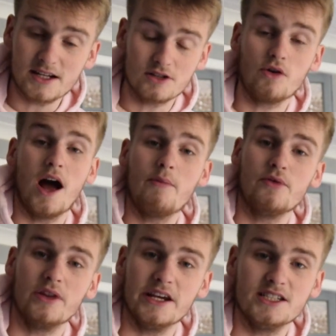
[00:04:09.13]
I was quite happy
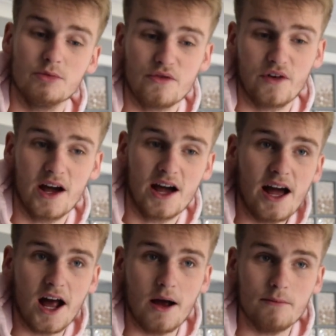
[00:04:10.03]
with these, to be fair.
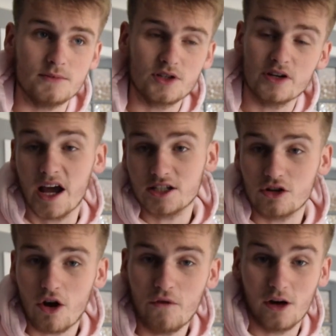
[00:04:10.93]
So yeah, so
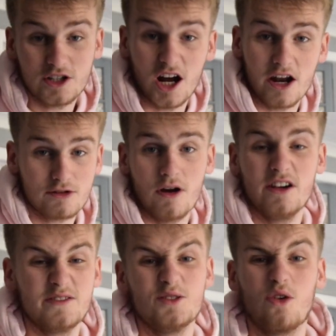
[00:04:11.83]
go follow Charlie as well.
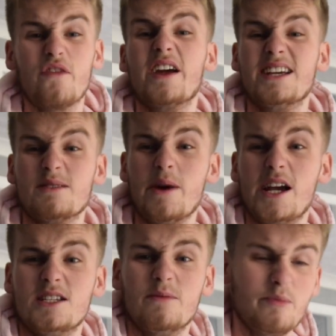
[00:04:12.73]
His photography is amazing.